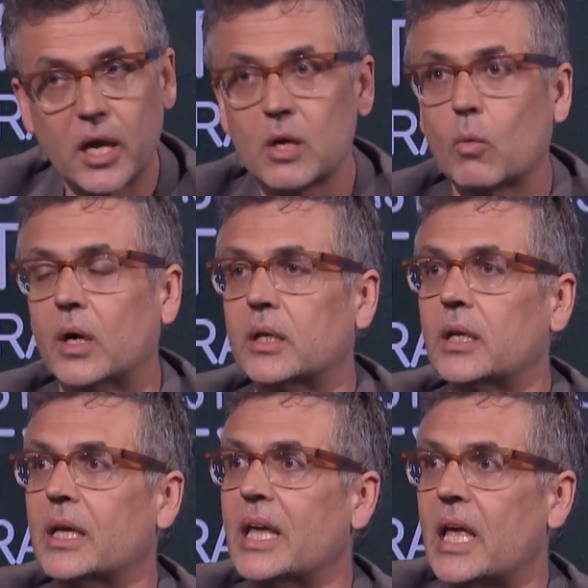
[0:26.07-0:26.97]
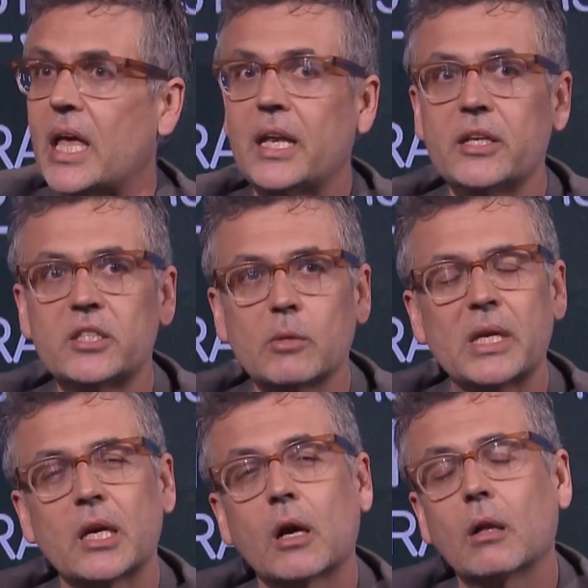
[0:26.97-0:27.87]
anyone. It needs to
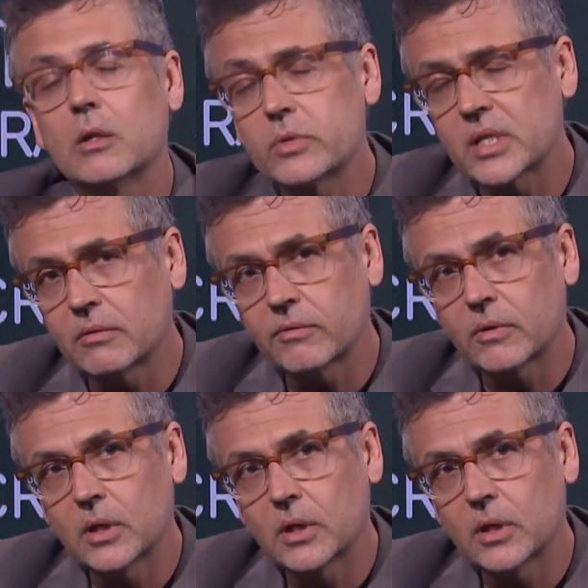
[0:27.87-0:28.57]
be inclusive.